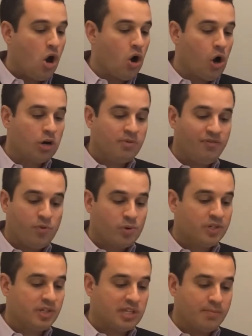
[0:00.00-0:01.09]
on or before
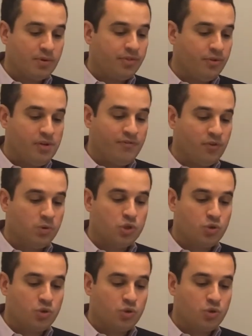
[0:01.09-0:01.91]
December 31st,